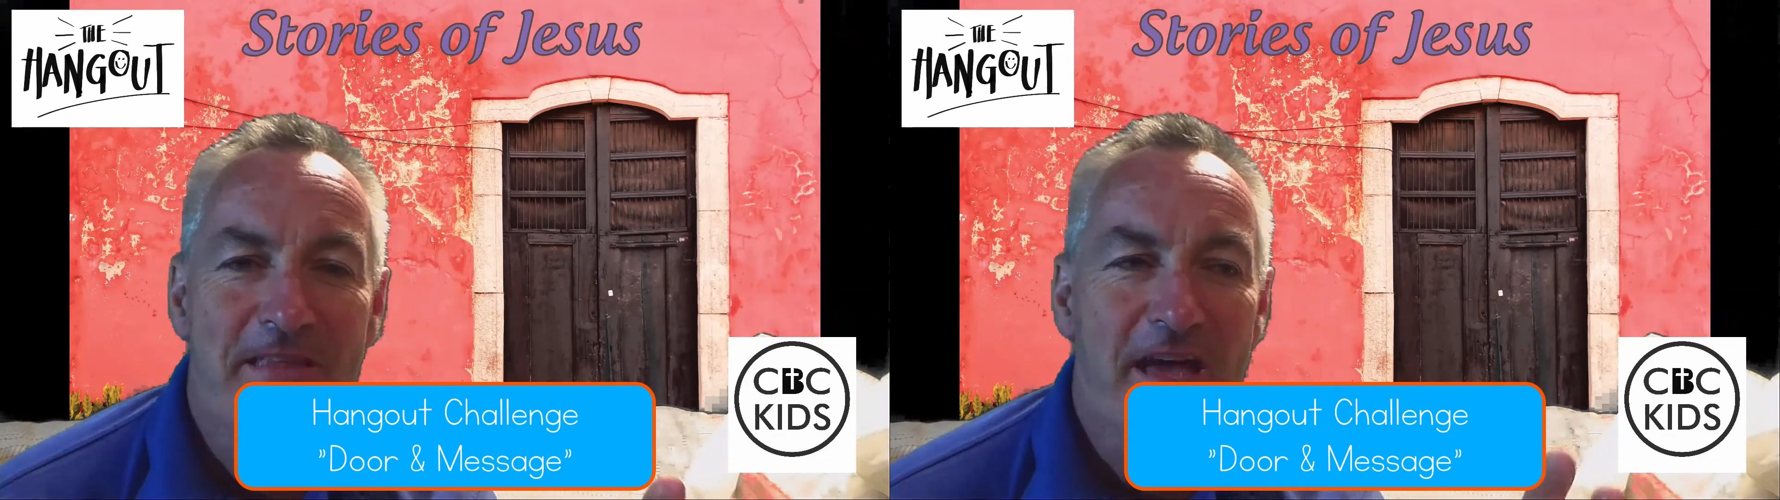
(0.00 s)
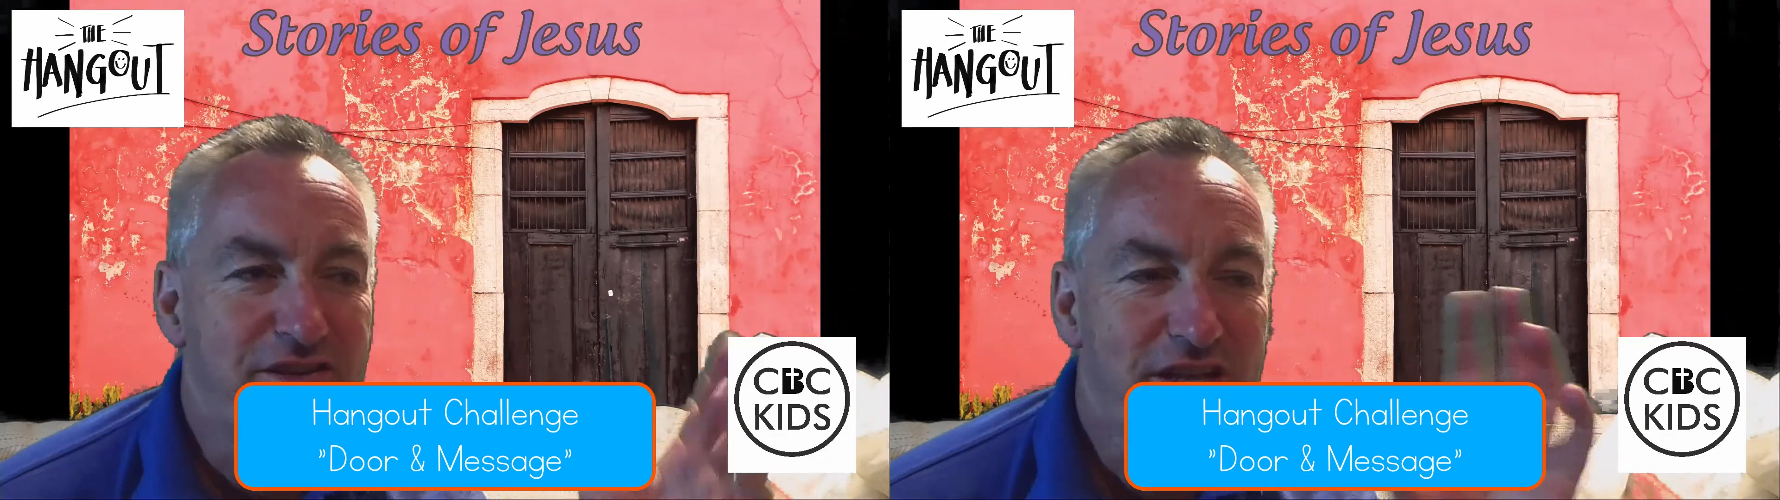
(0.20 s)

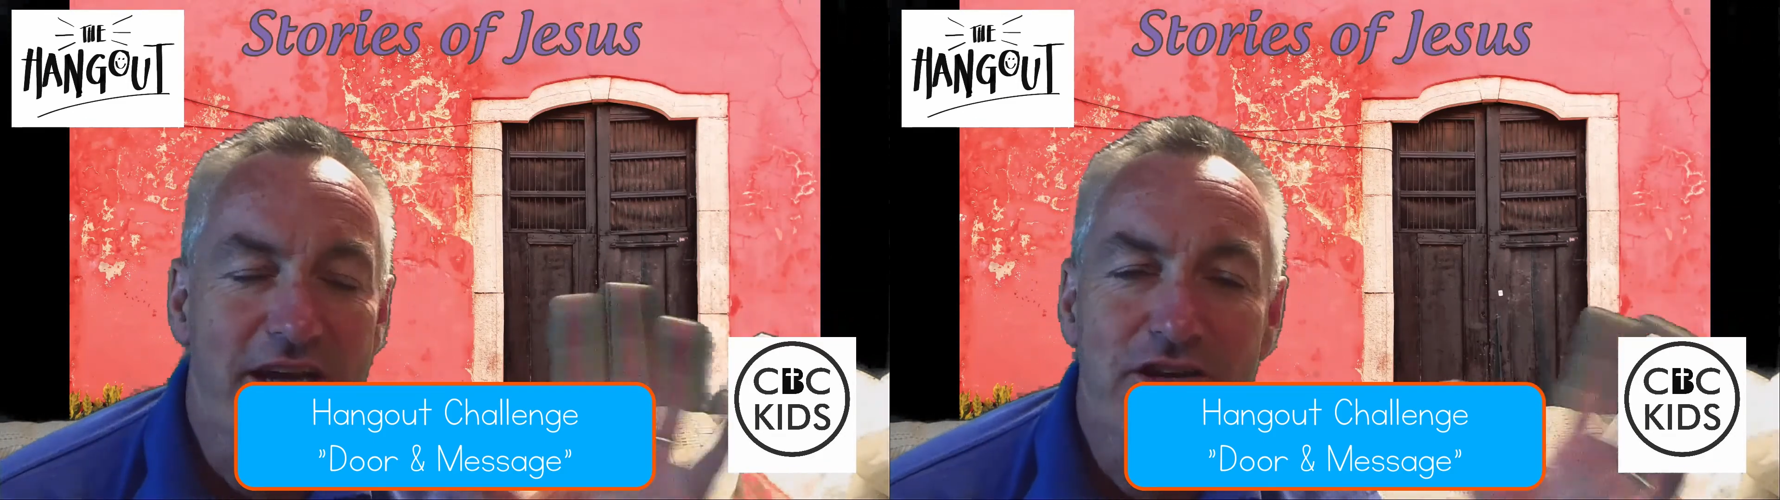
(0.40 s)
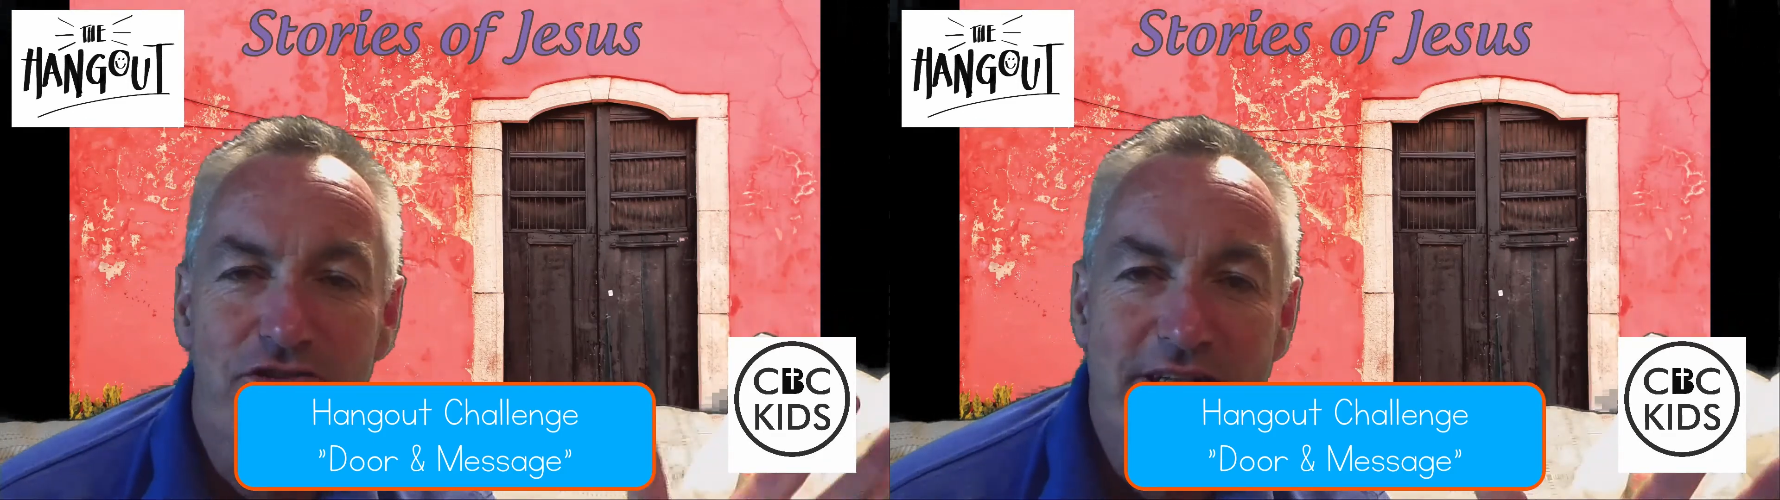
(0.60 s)
and
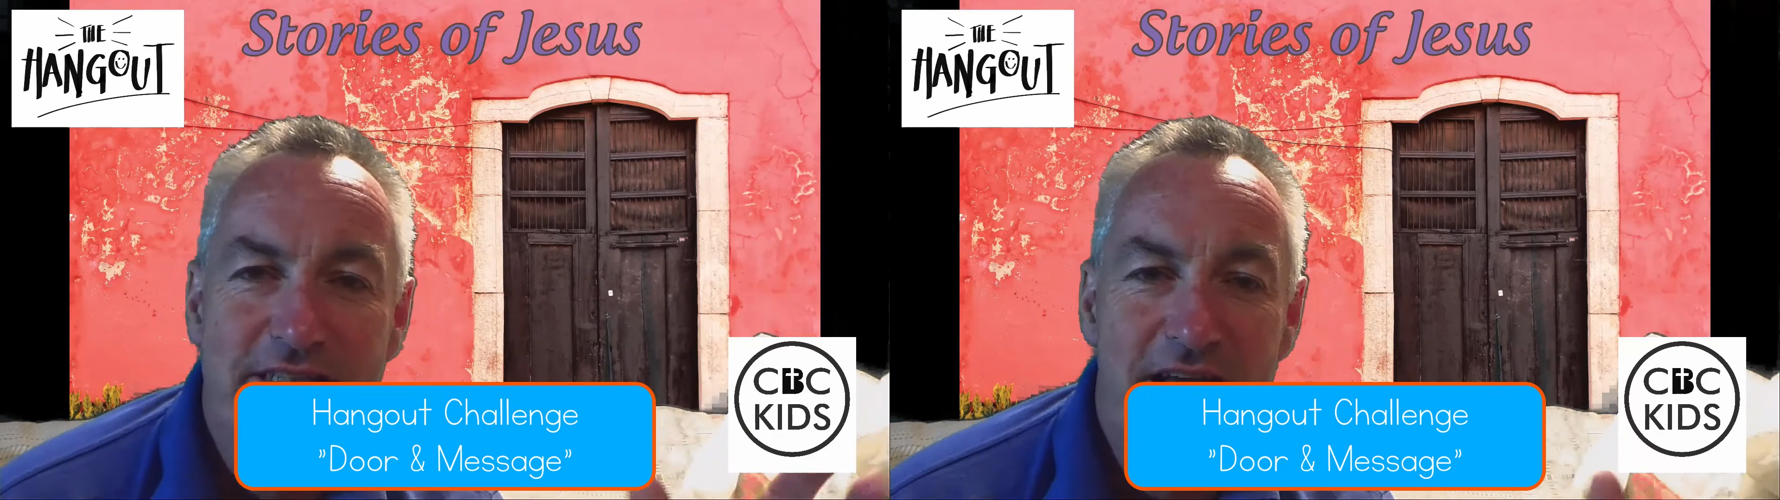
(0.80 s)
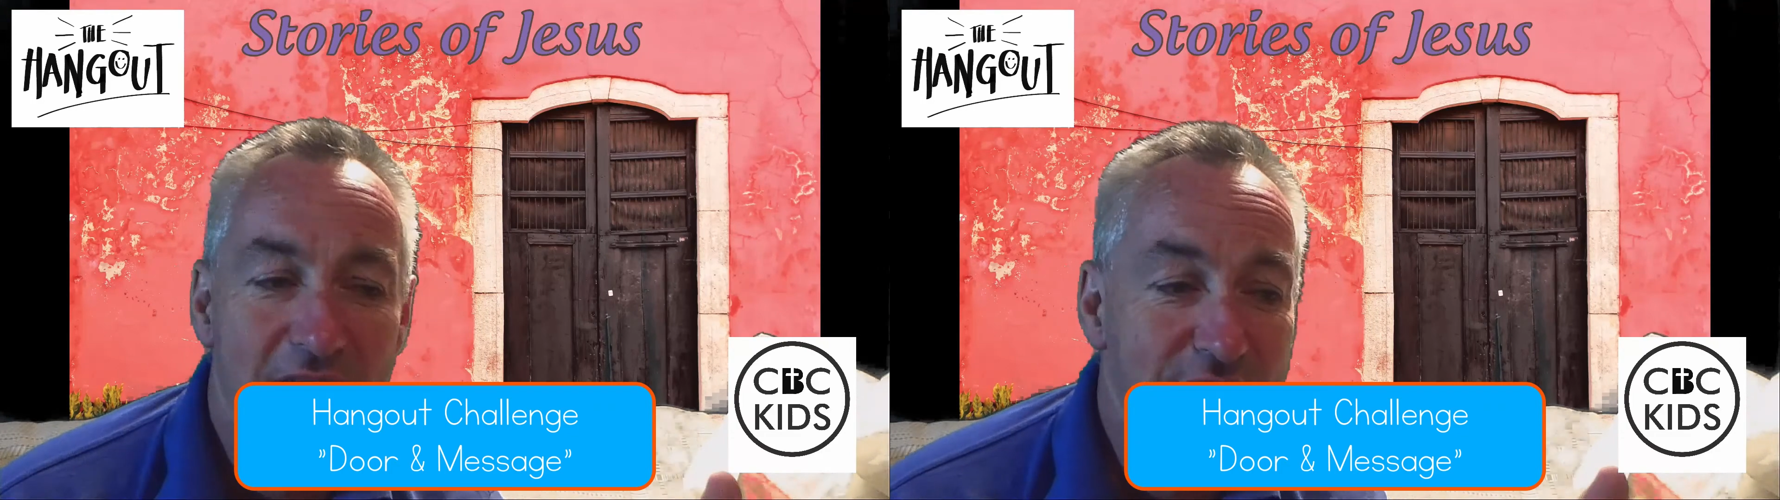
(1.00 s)

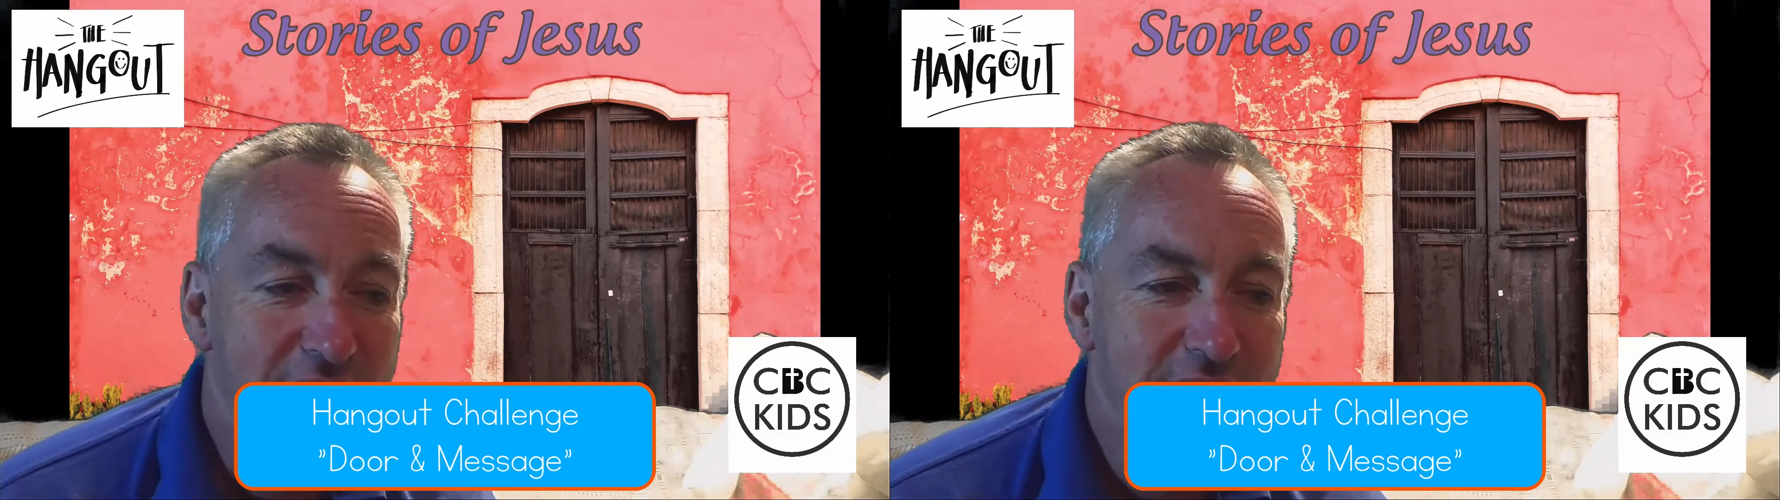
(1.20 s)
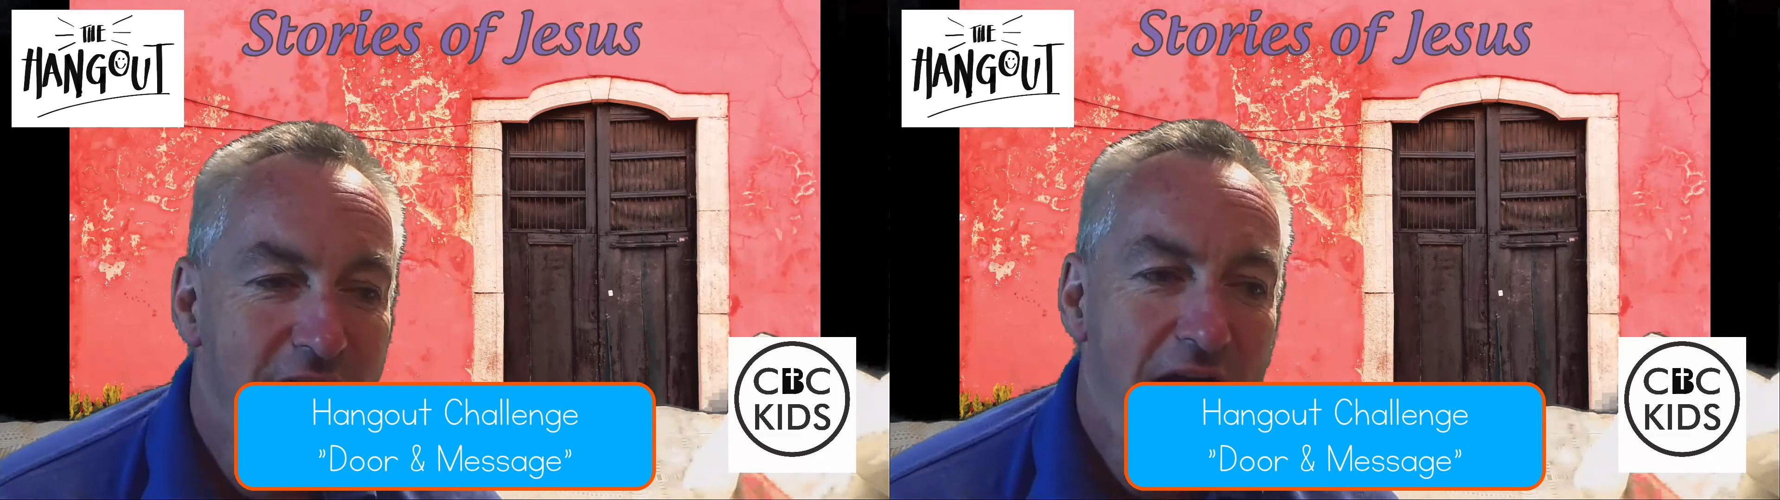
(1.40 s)
decorate it and
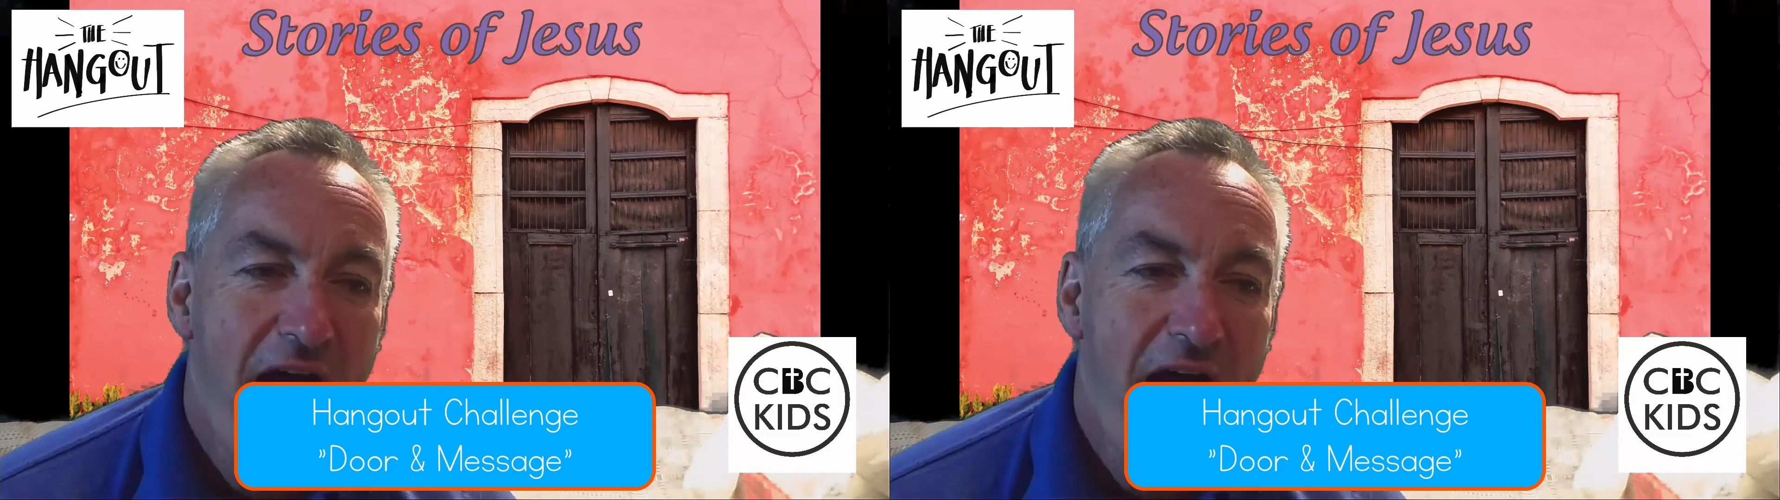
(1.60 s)
then